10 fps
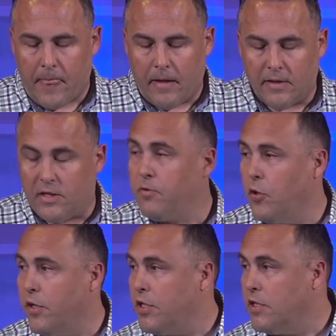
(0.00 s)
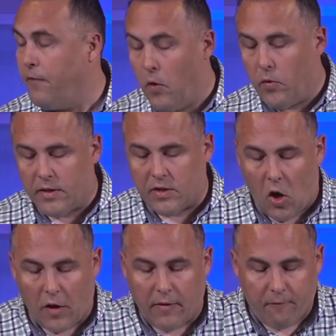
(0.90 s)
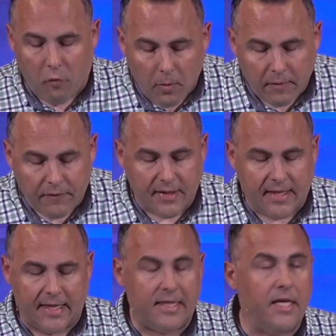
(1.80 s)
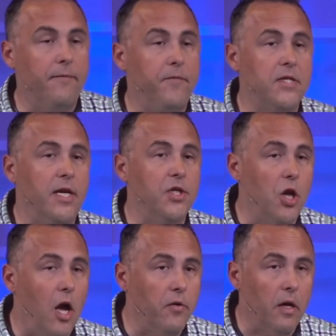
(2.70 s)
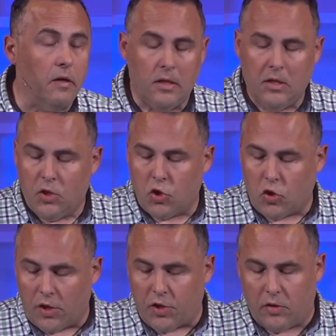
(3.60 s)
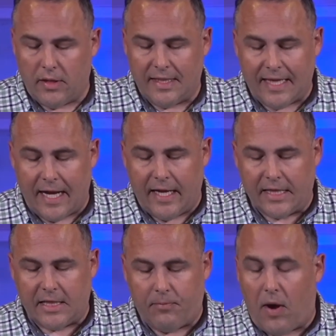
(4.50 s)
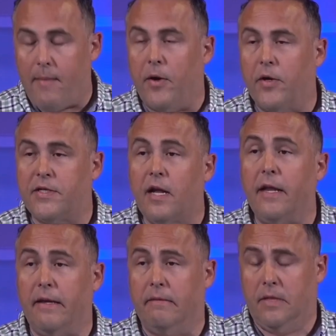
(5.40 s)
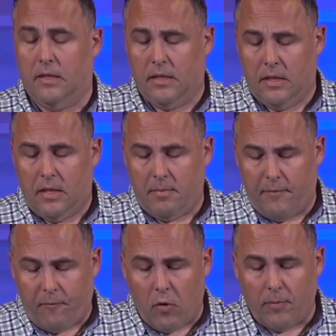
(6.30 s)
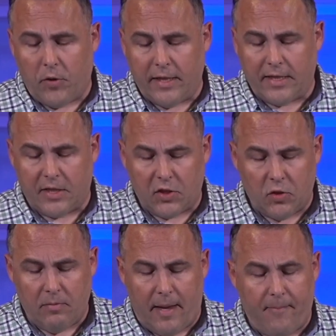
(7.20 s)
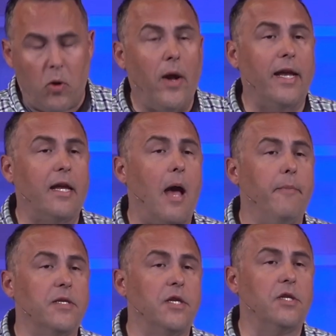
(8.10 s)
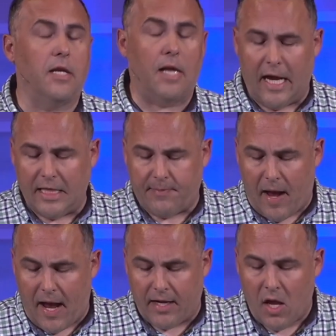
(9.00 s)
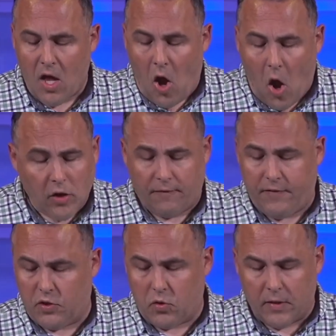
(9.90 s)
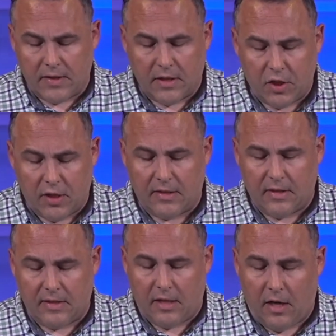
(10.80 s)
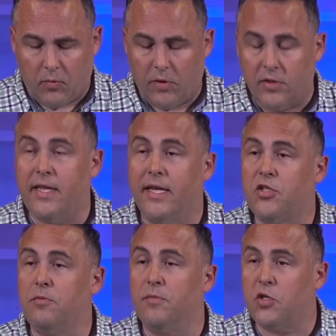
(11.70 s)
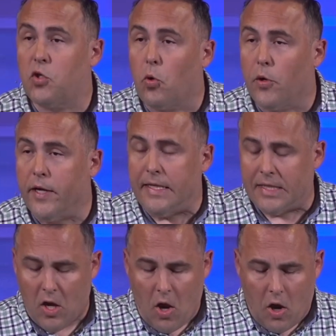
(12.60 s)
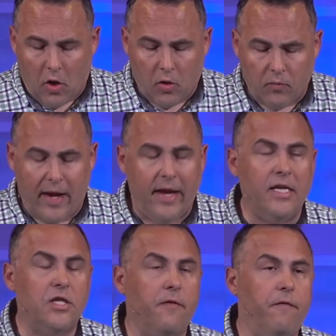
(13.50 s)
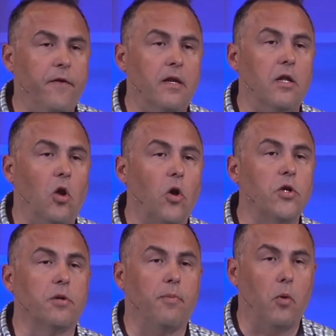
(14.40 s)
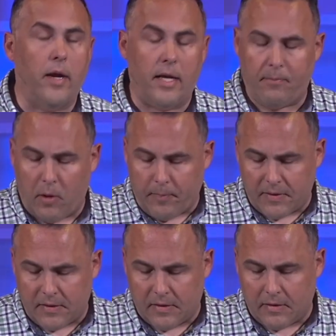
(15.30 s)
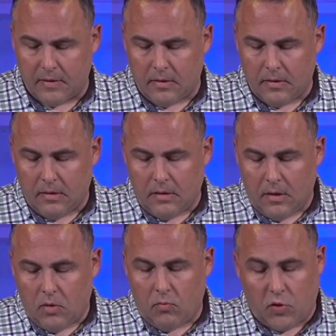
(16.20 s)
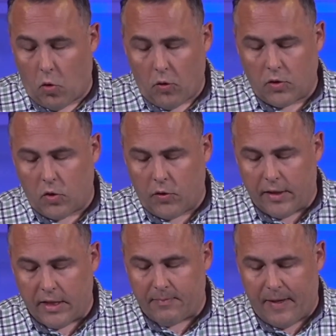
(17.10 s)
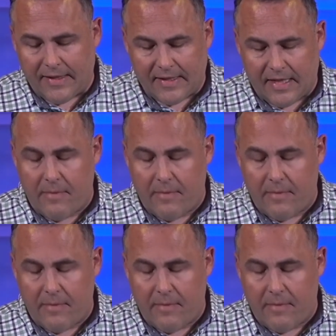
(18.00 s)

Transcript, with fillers: Some traditions focus on the form of the text, they emphasize genre, structure, and setting as the primary study. But form critics assume that poetic composition lies behind all of the stories in Genesis. In other words, they assume the stories are arranged to fit larger poetic purposes. Rhetorical critics make the same